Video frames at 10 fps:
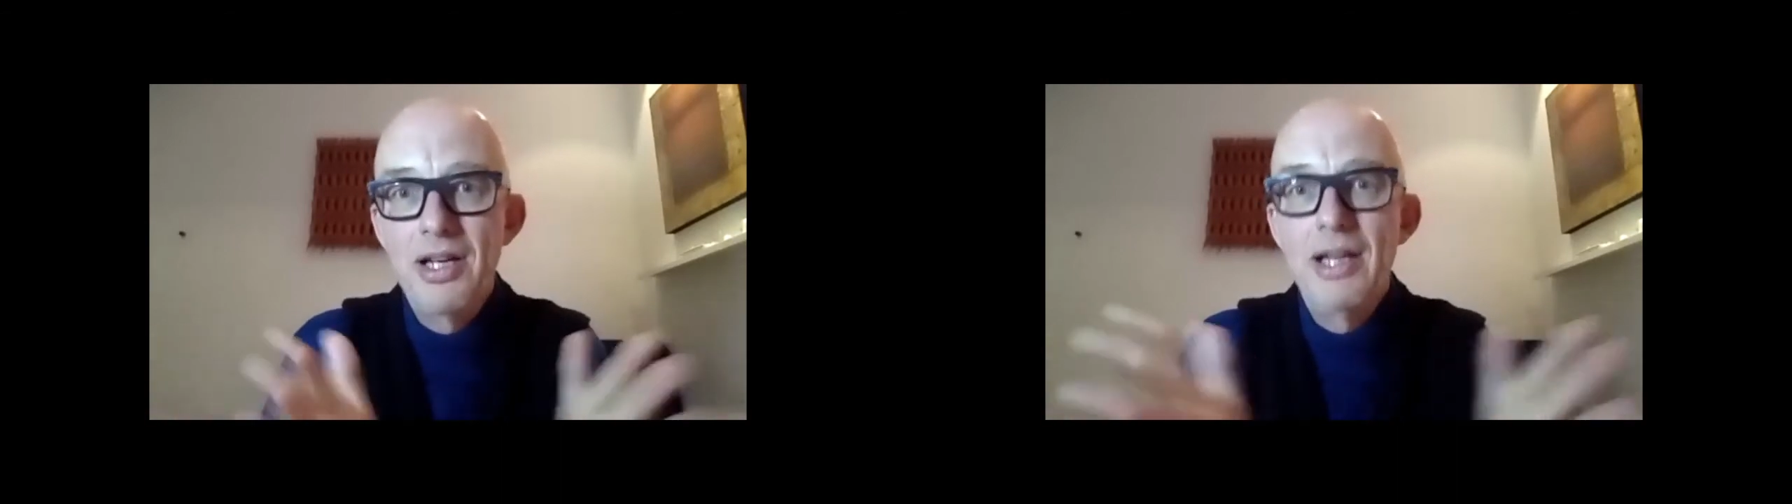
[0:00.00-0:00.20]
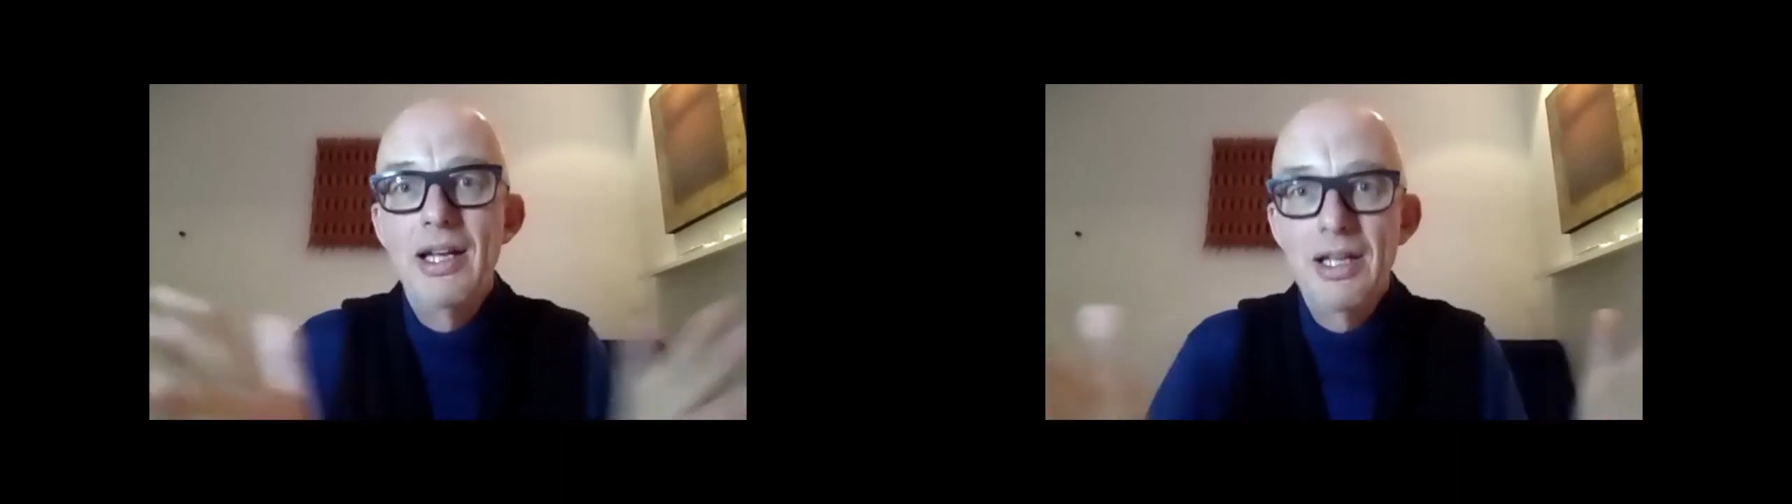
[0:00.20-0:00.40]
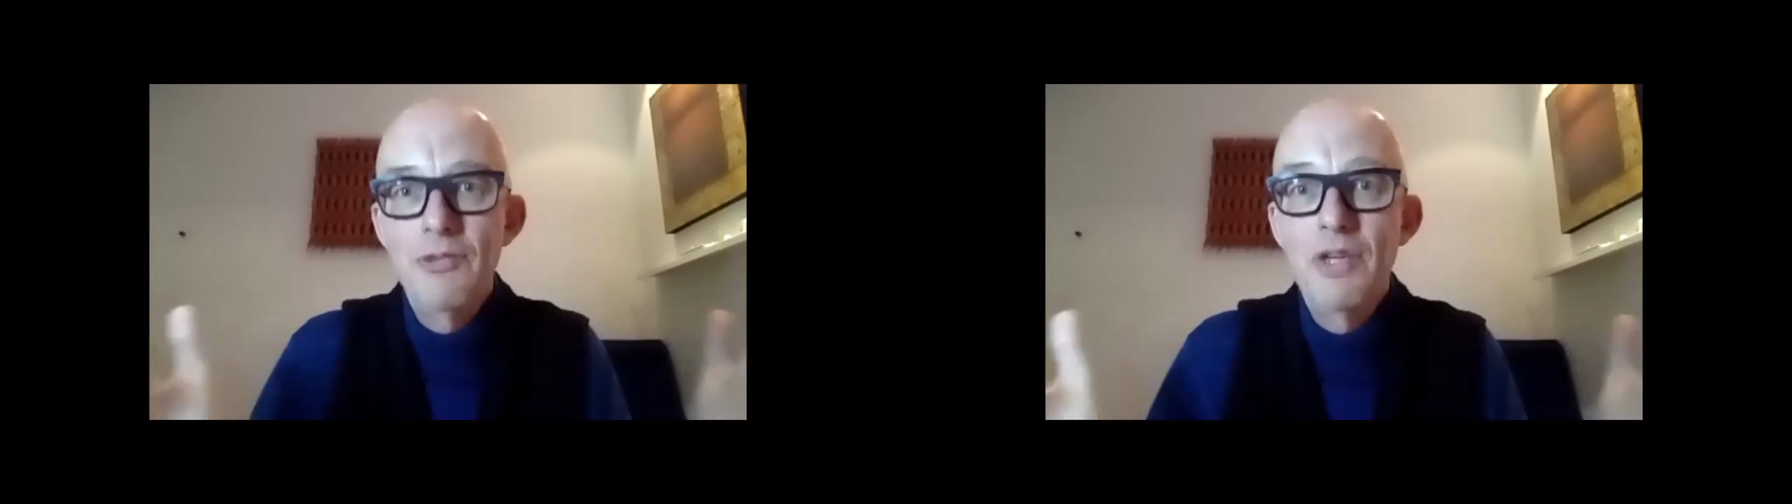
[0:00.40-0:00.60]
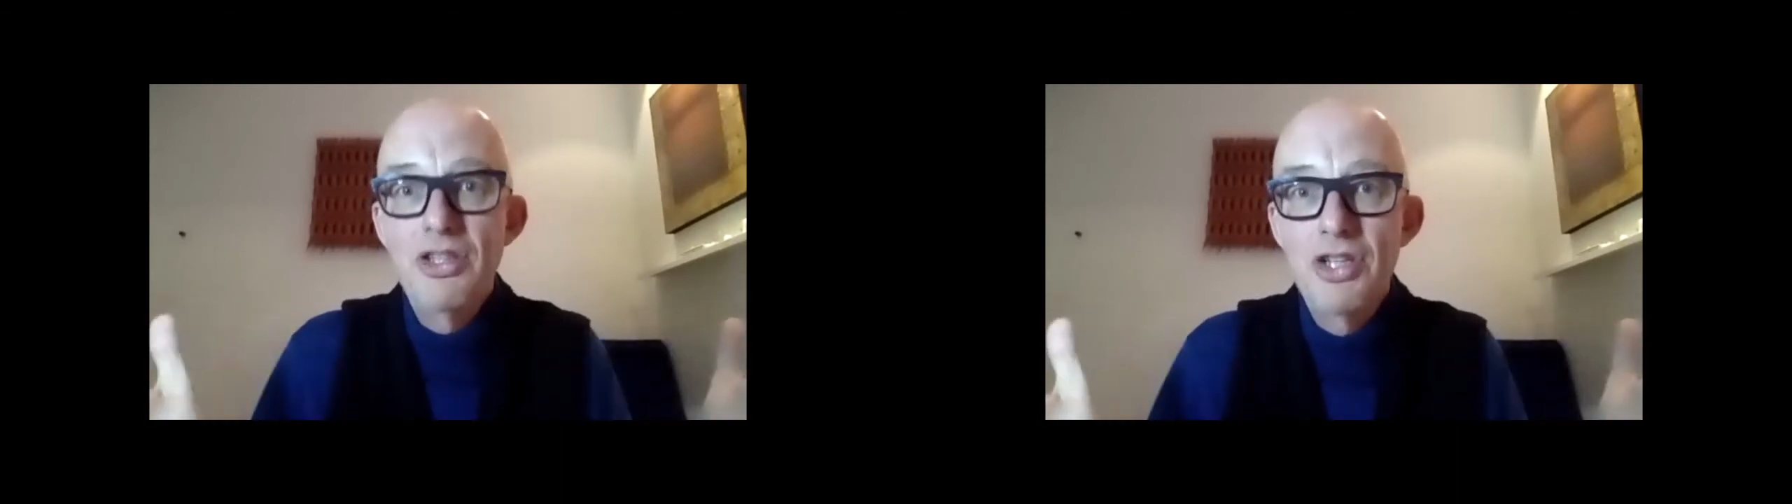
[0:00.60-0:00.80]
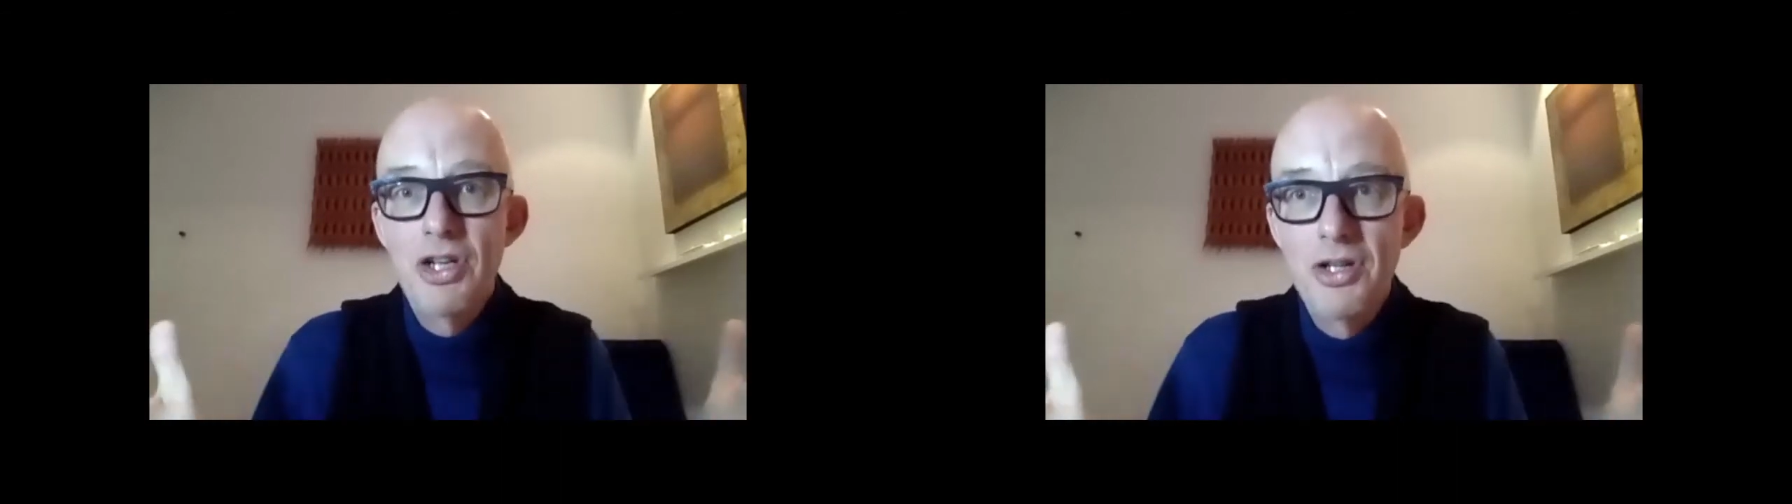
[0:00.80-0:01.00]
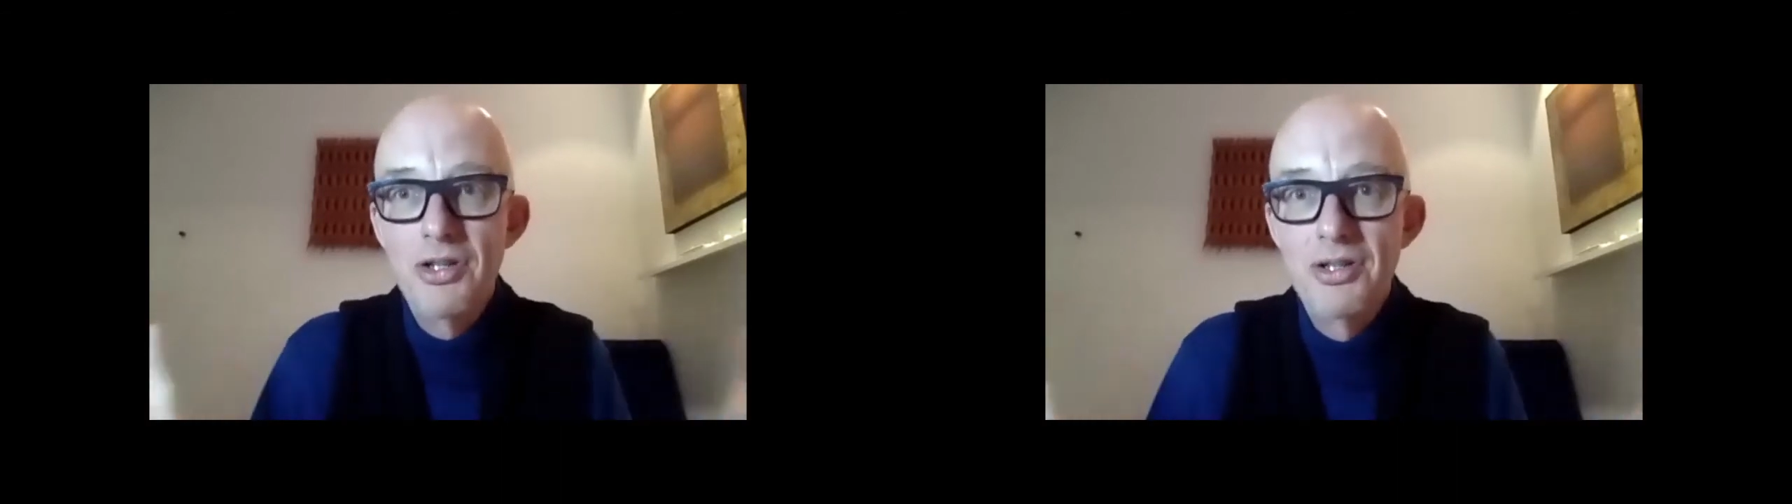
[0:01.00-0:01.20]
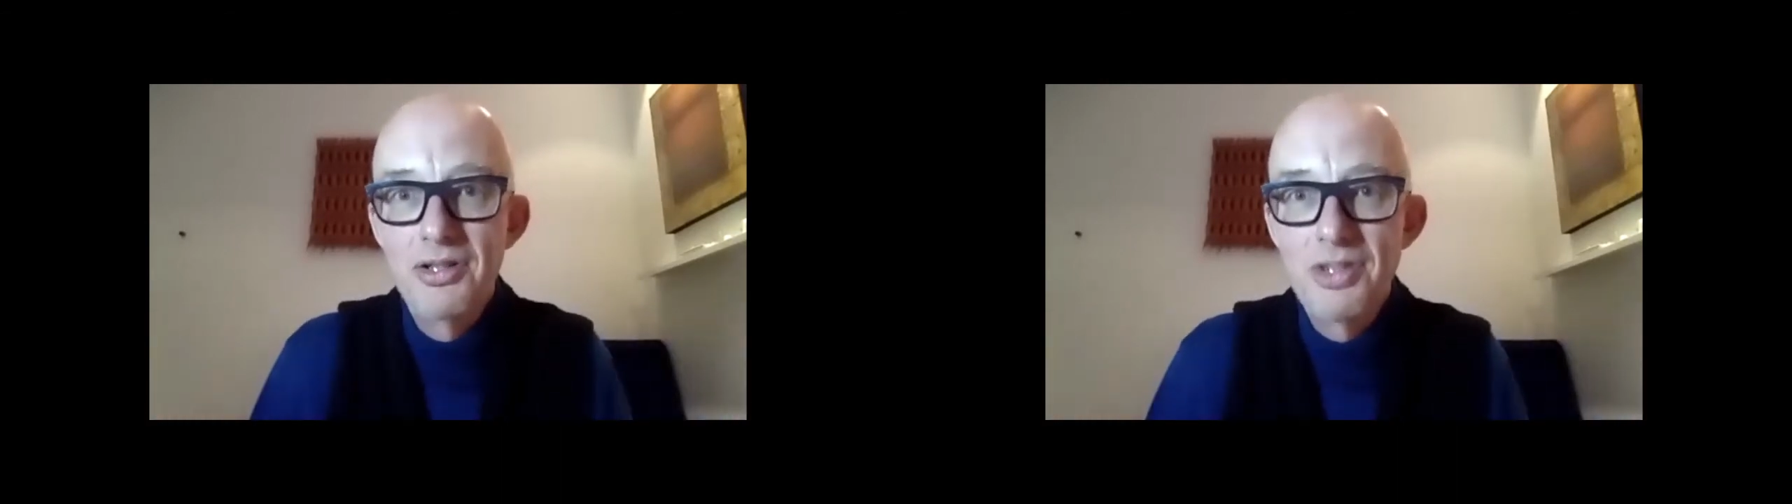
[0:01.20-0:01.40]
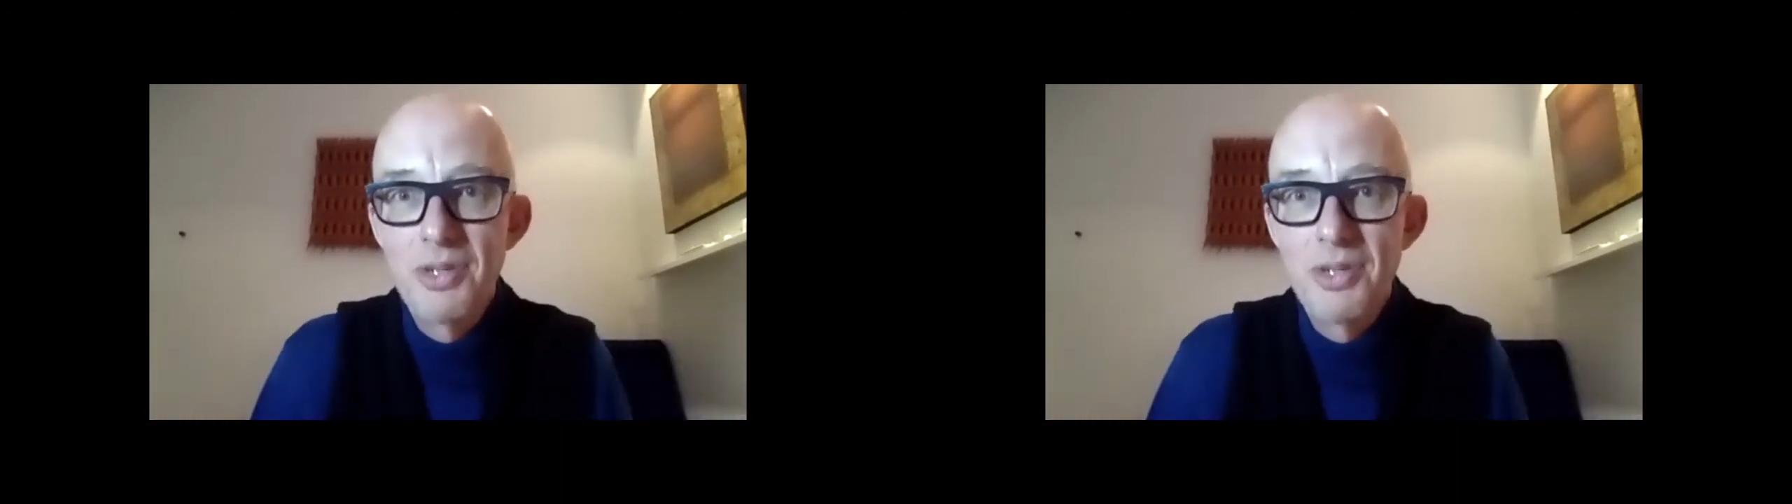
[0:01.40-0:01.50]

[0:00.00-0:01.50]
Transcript: and it can return to